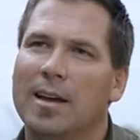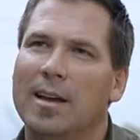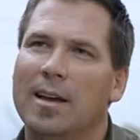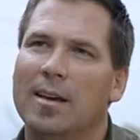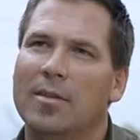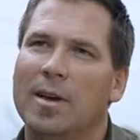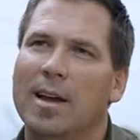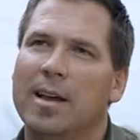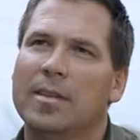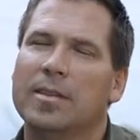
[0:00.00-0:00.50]

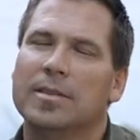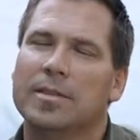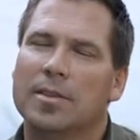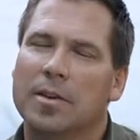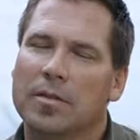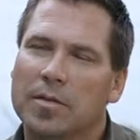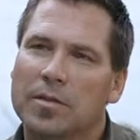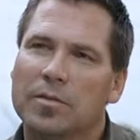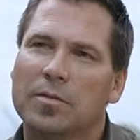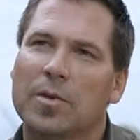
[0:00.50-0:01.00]
uh, we had the
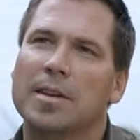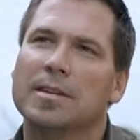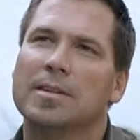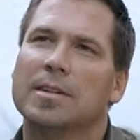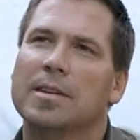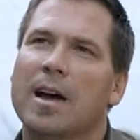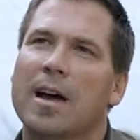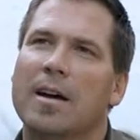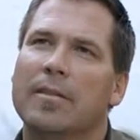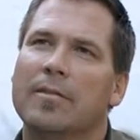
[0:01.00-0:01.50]
service, raised
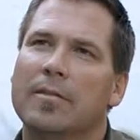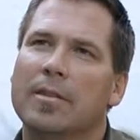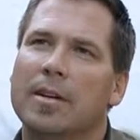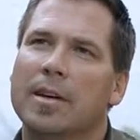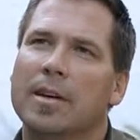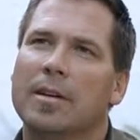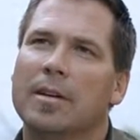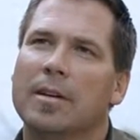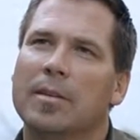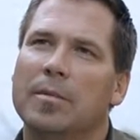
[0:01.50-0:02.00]
an
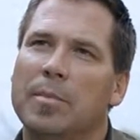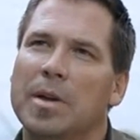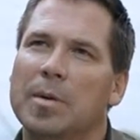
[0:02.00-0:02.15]
offering, you uh, know,